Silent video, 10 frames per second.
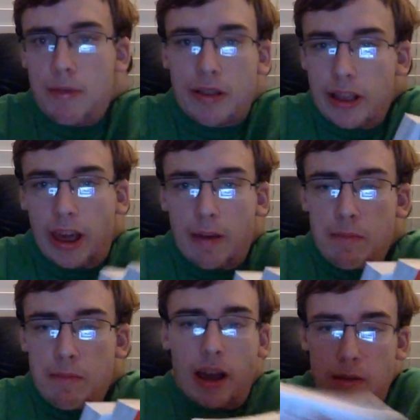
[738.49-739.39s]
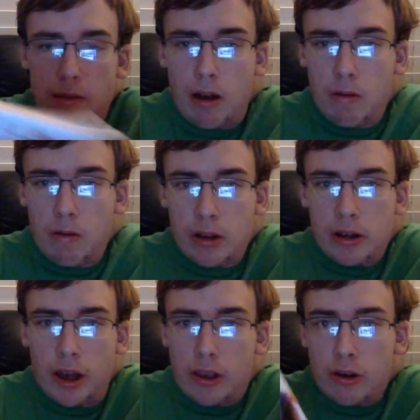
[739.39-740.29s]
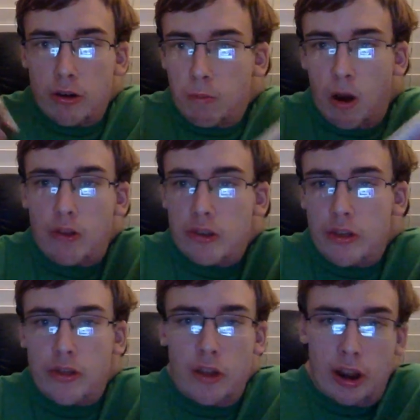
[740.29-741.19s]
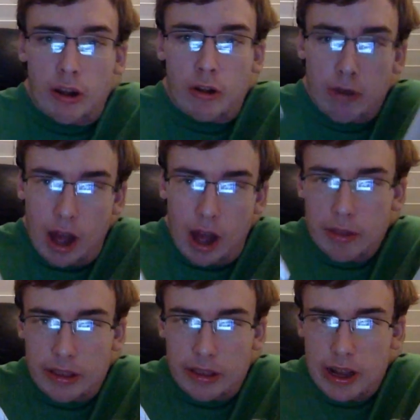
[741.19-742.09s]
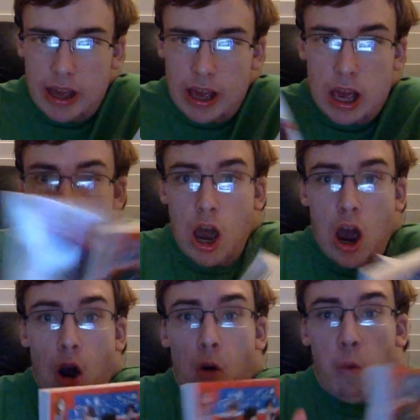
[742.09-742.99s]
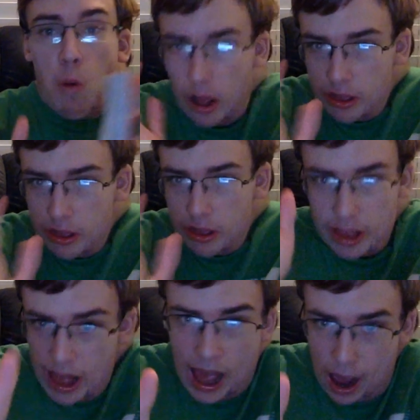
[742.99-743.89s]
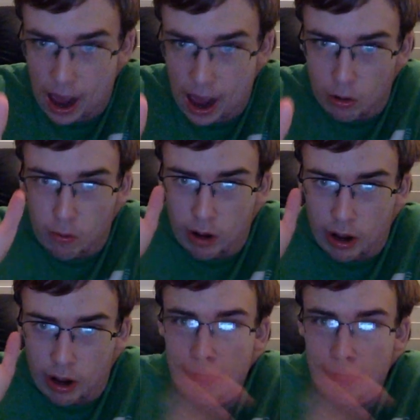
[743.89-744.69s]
seen My Hero, if you're watching this video and you haven't seen it, watch it now, all right?